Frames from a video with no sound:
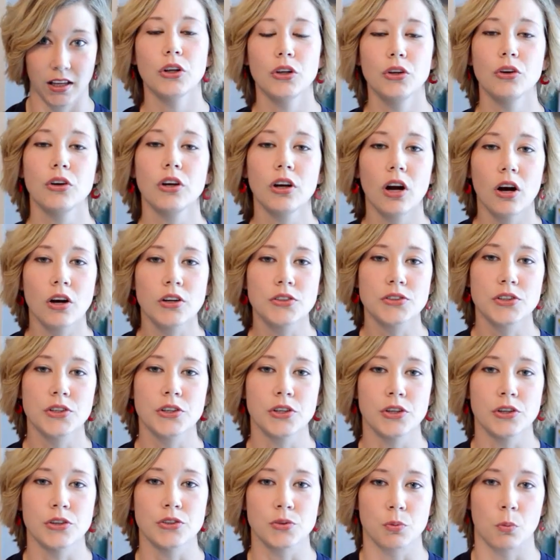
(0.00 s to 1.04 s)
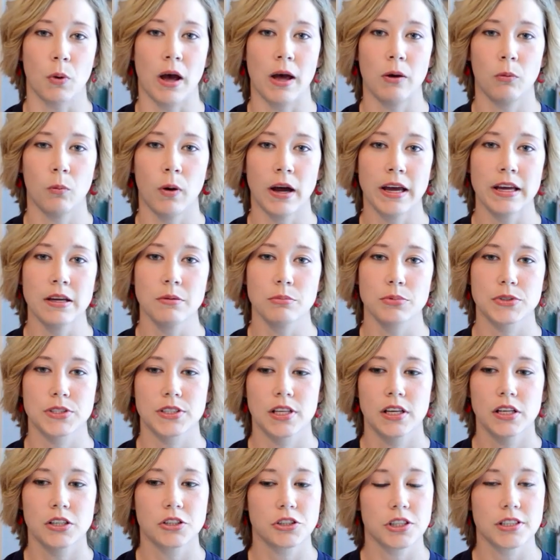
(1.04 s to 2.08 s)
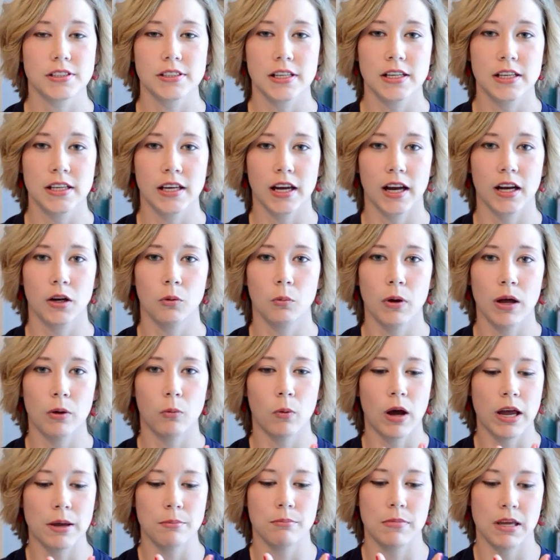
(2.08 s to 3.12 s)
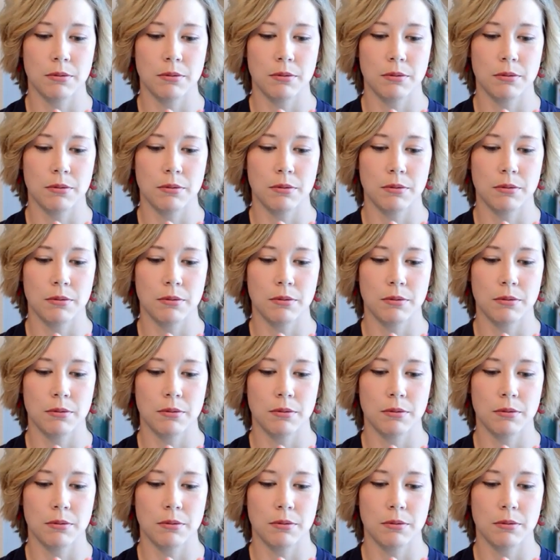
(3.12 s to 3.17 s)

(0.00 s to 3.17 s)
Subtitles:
You could also use wet wipes, just any kind of wet wipe.